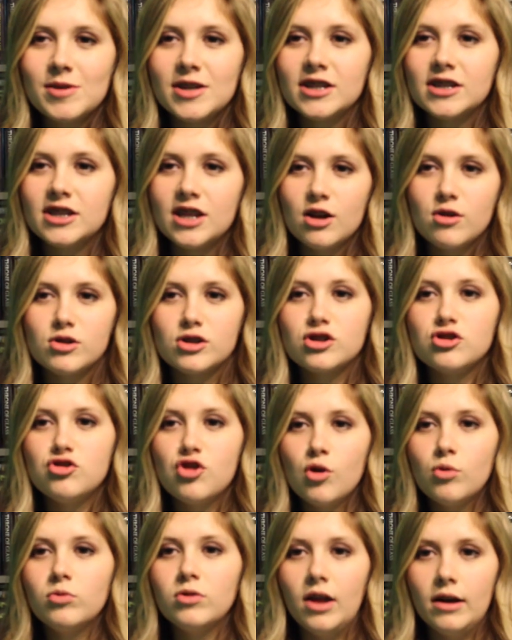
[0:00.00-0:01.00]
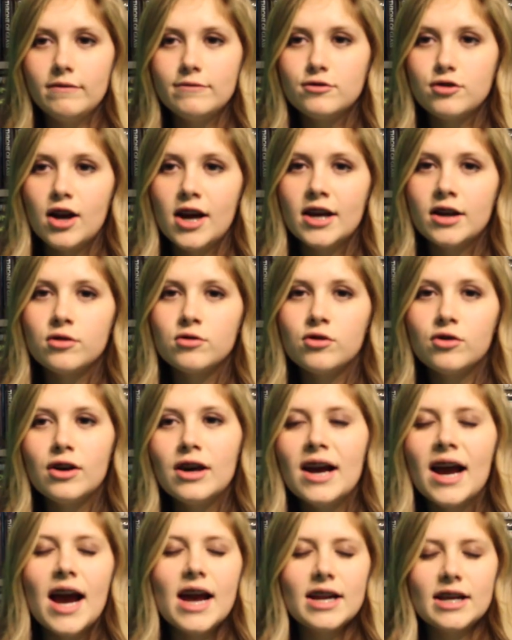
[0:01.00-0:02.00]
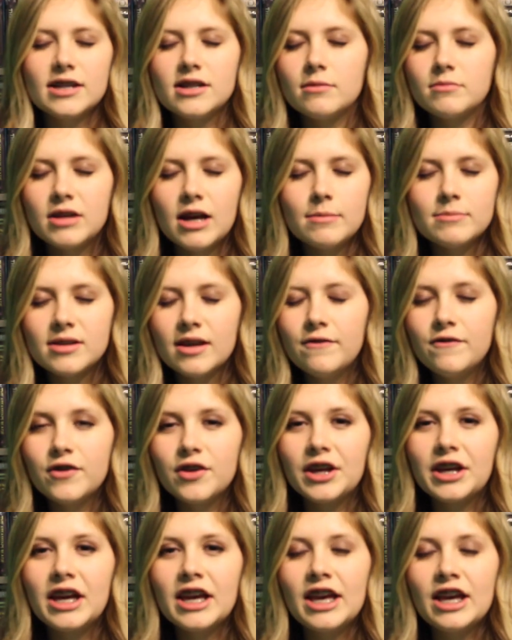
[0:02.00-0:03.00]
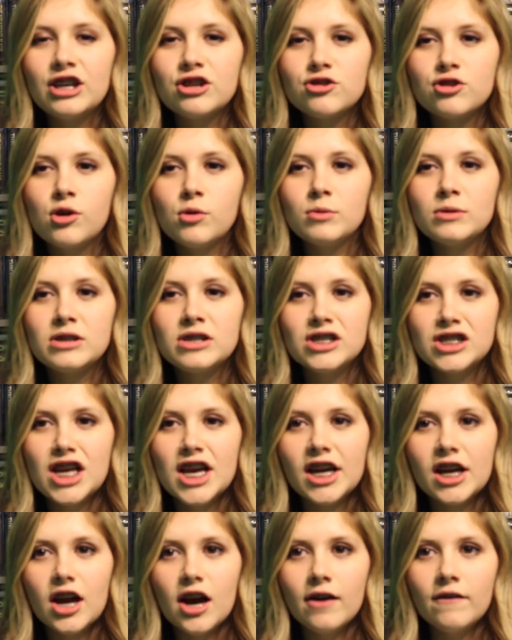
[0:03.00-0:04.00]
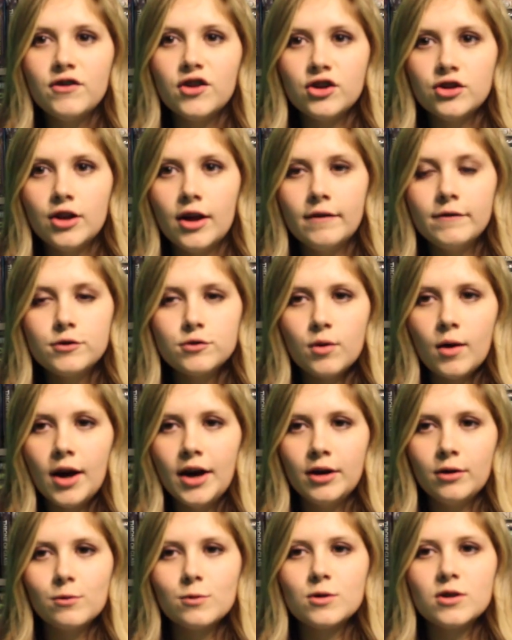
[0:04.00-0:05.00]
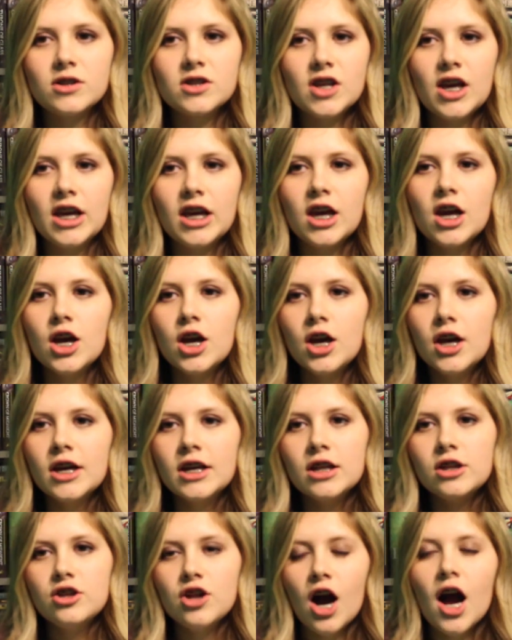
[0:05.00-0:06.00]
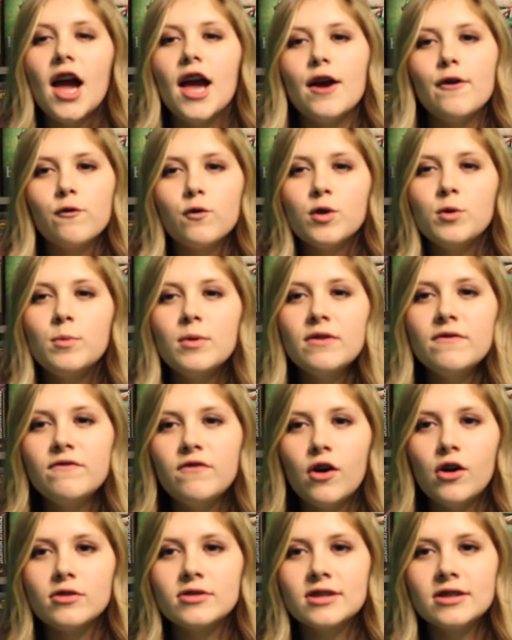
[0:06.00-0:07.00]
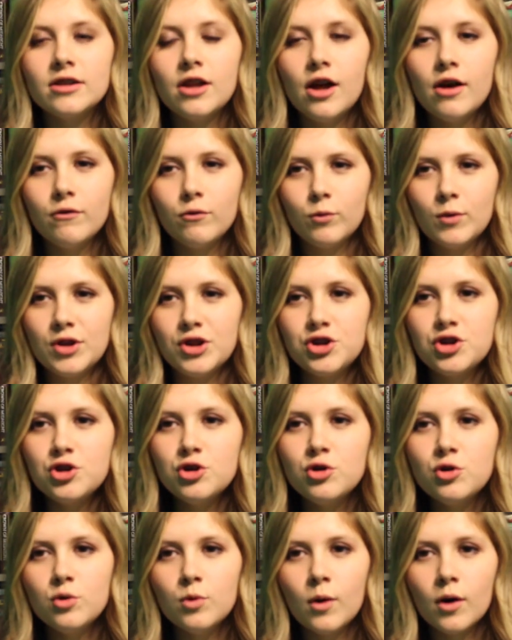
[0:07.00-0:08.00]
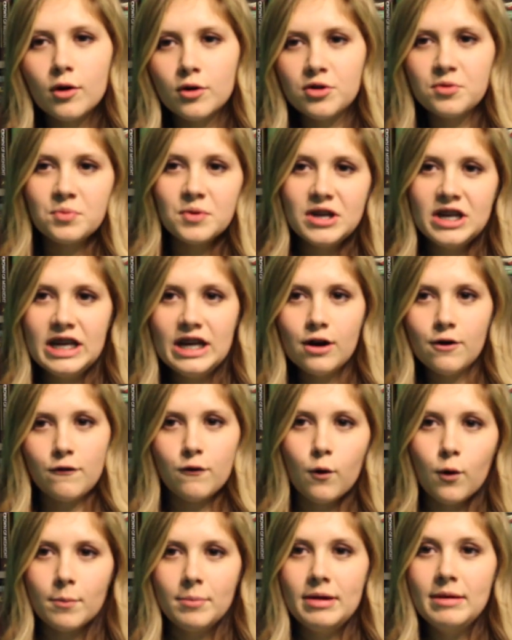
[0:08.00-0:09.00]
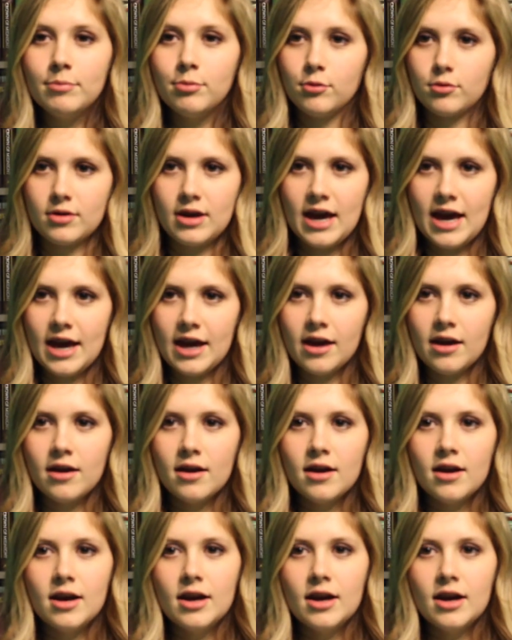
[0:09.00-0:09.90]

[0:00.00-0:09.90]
because there is no love triangle, and sometimes I feel like I get so sick of the love triangles. It's like, not everyone falls in love with 2 or 3 or 4 people, okay?